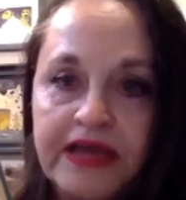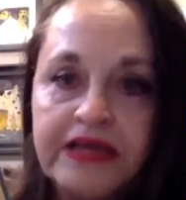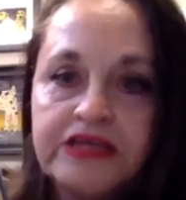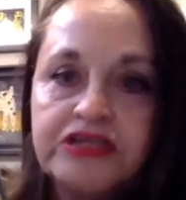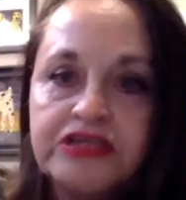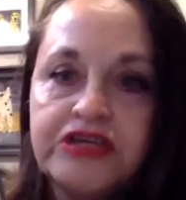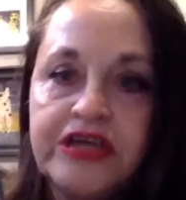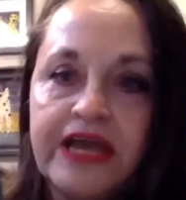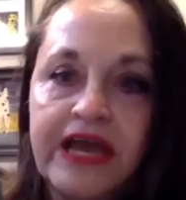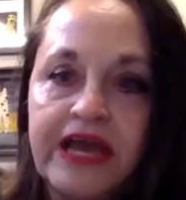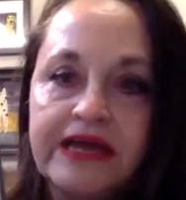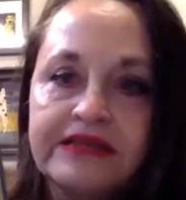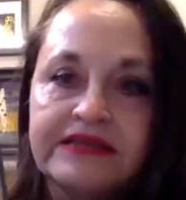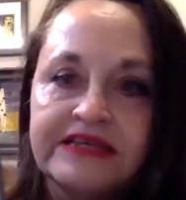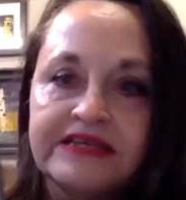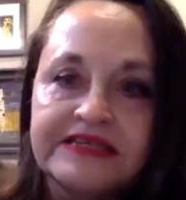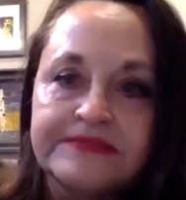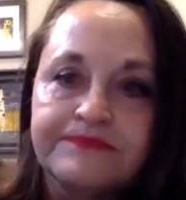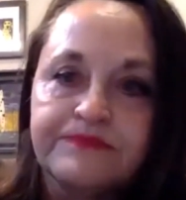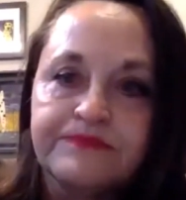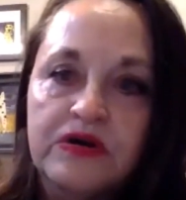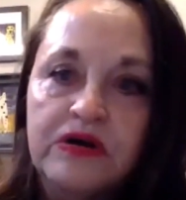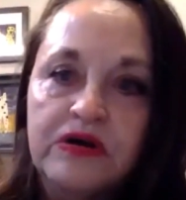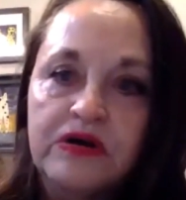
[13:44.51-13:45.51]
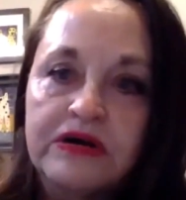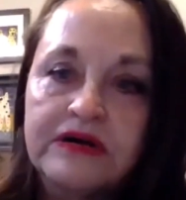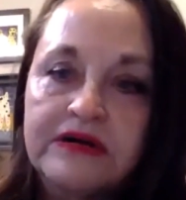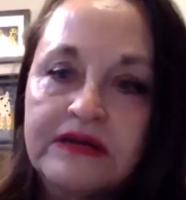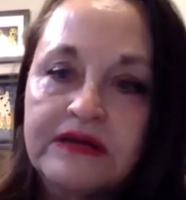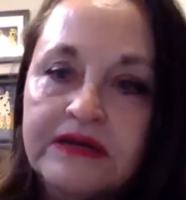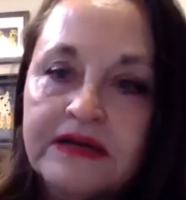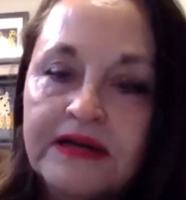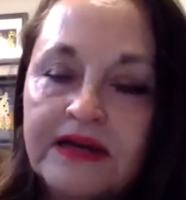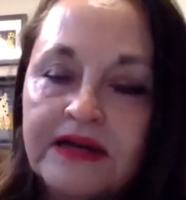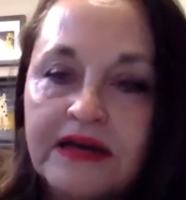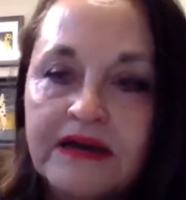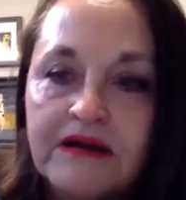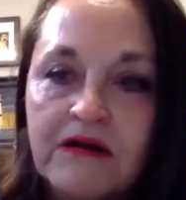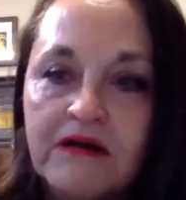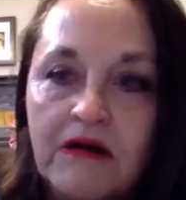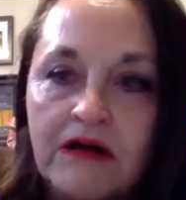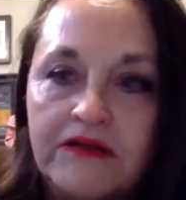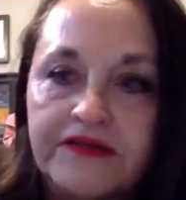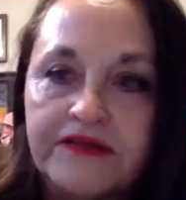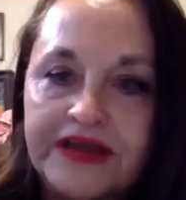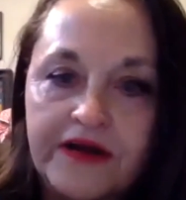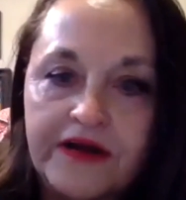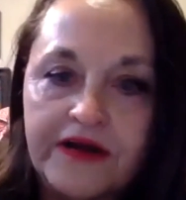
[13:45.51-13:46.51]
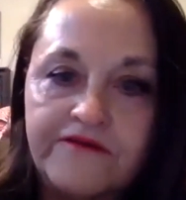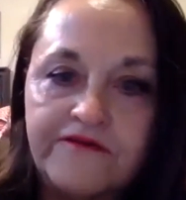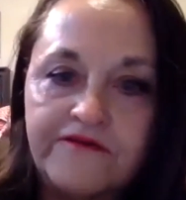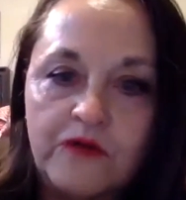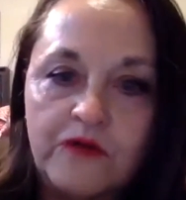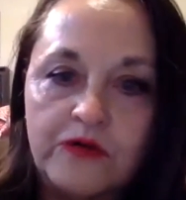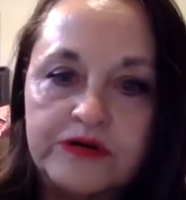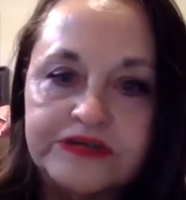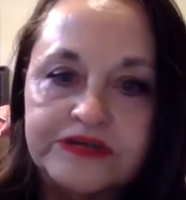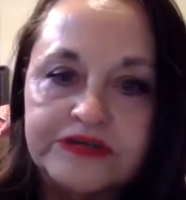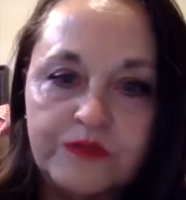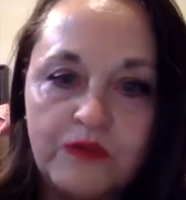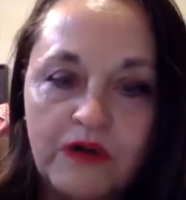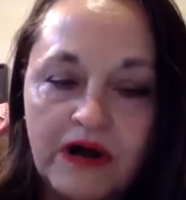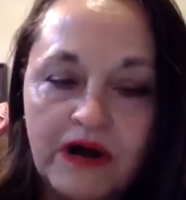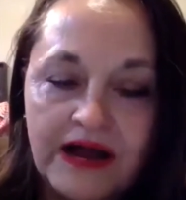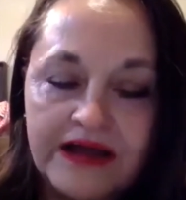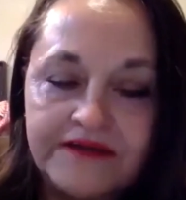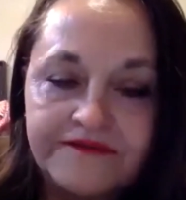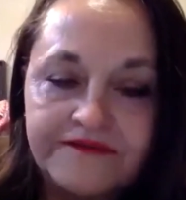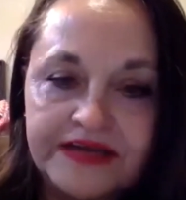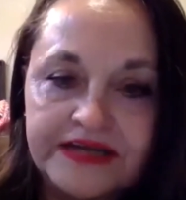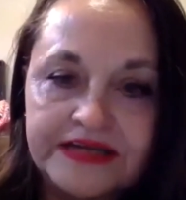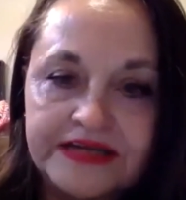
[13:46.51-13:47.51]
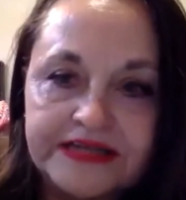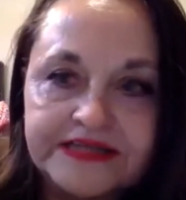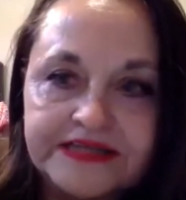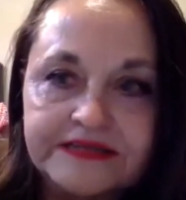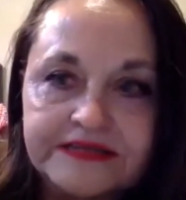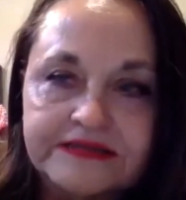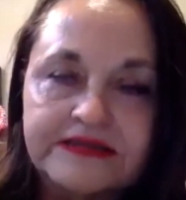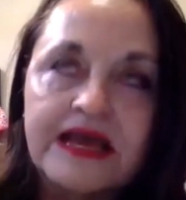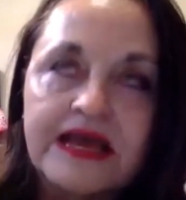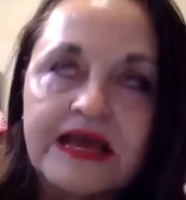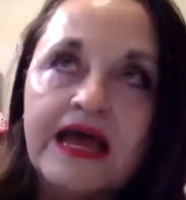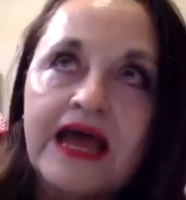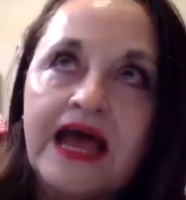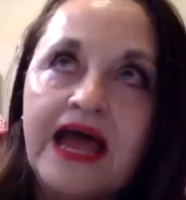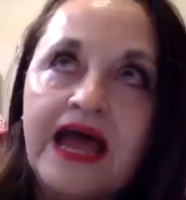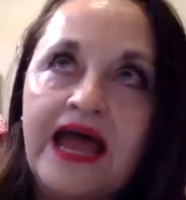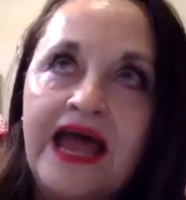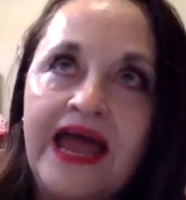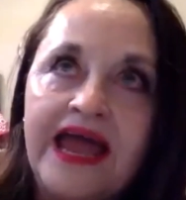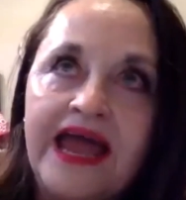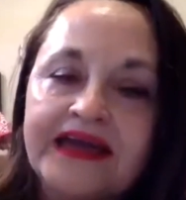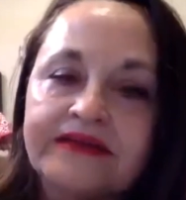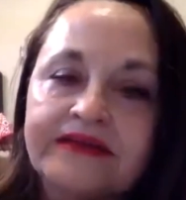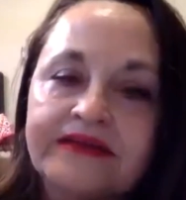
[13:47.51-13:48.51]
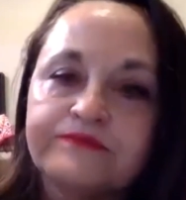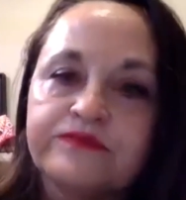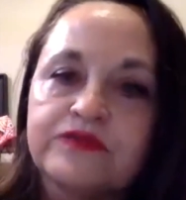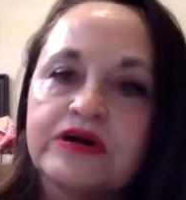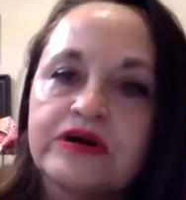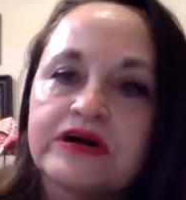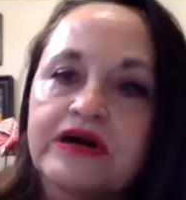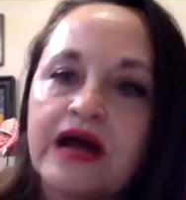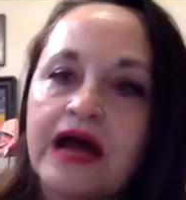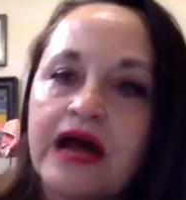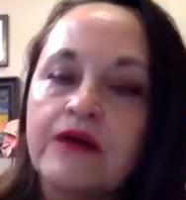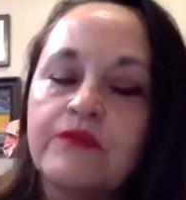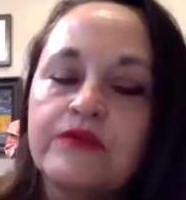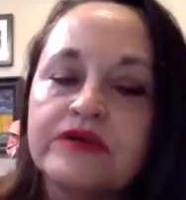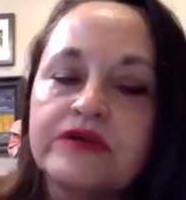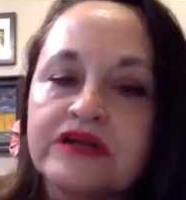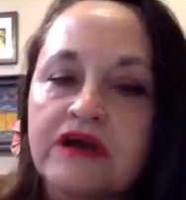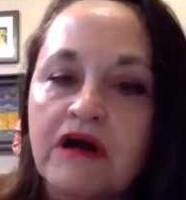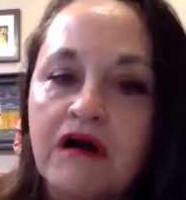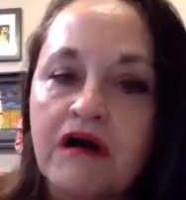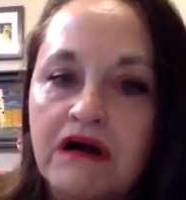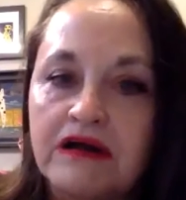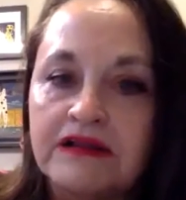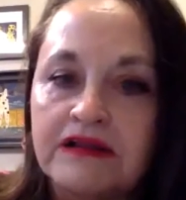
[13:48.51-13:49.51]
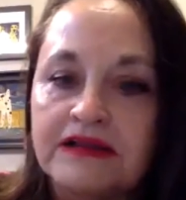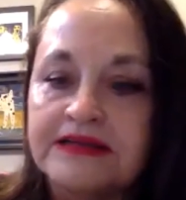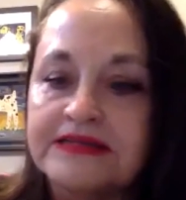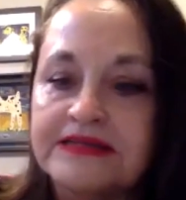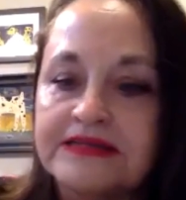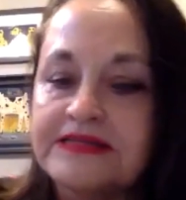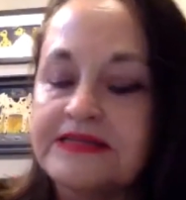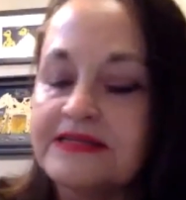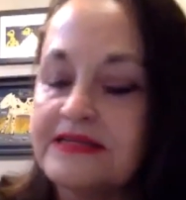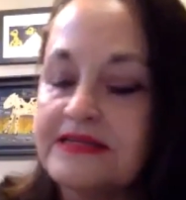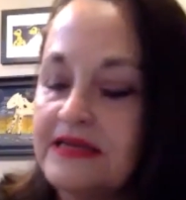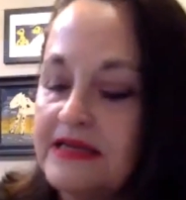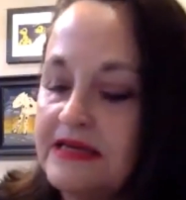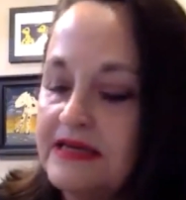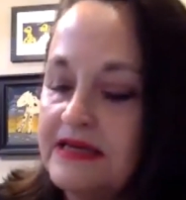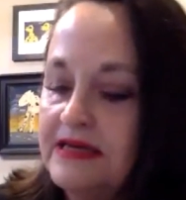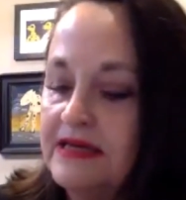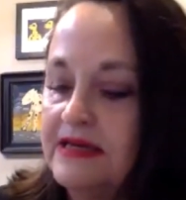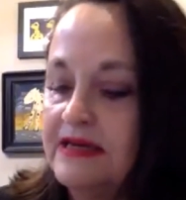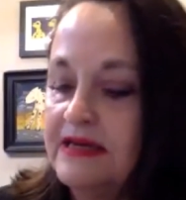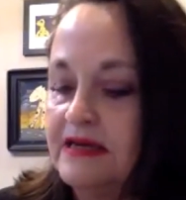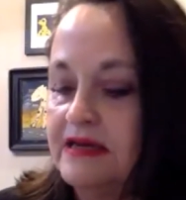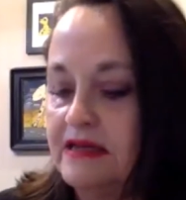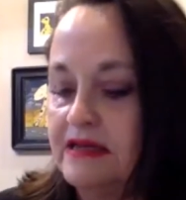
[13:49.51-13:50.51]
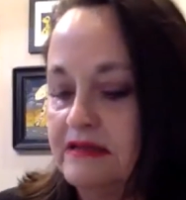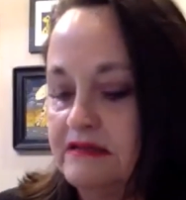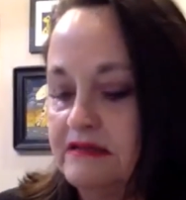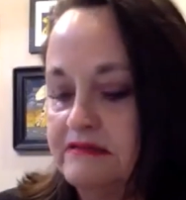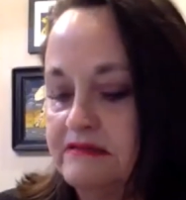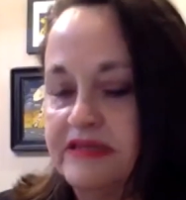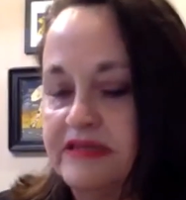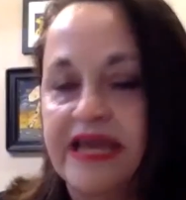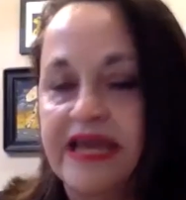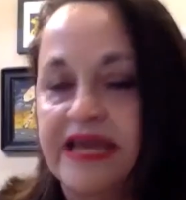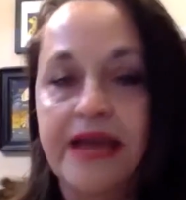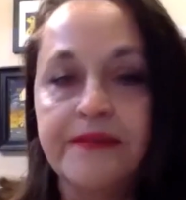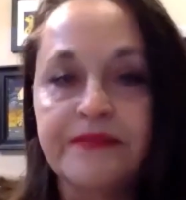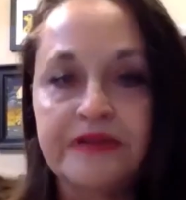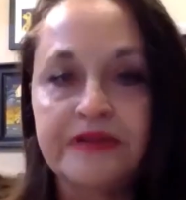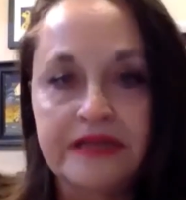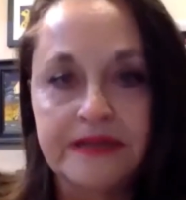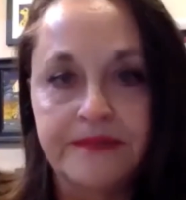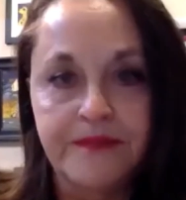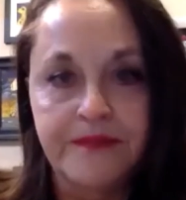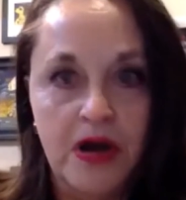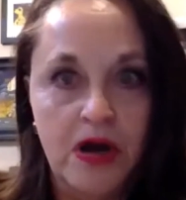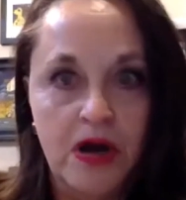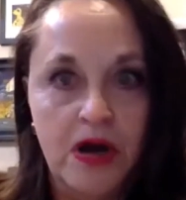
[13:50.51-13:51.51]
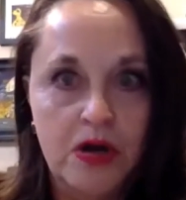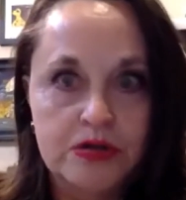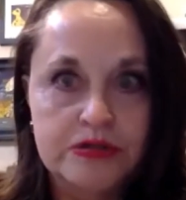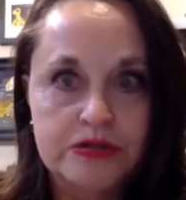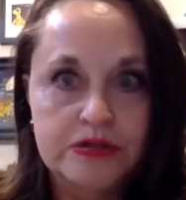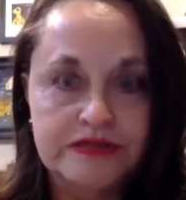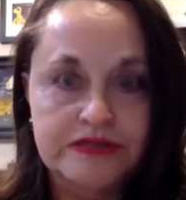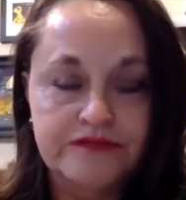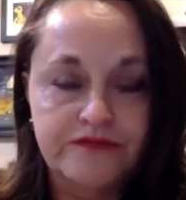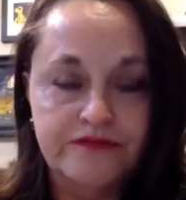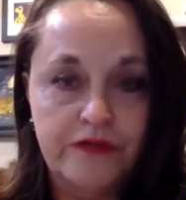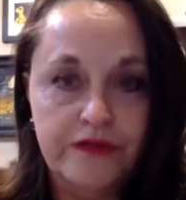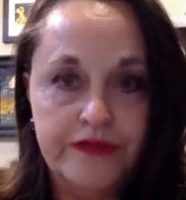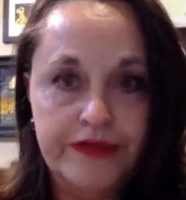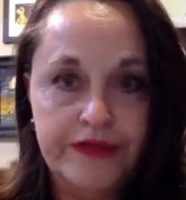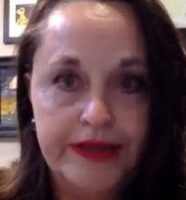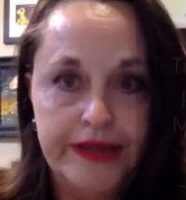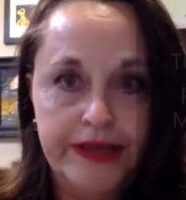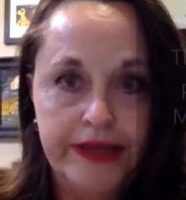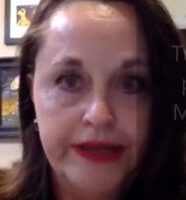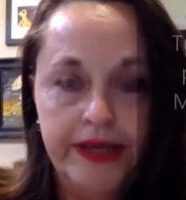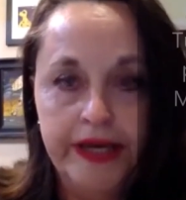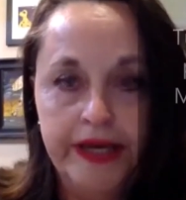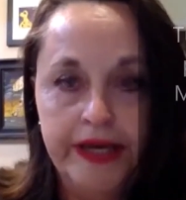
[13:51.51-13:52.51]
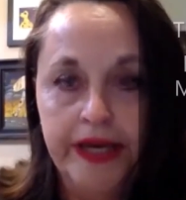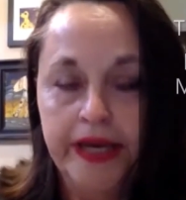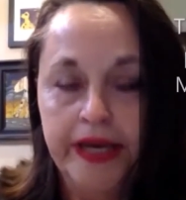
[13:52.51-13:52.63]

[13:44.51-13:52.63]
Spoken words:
She had this book called The Air Force Wife, and it's a handbook. I would call it the Emily Post for the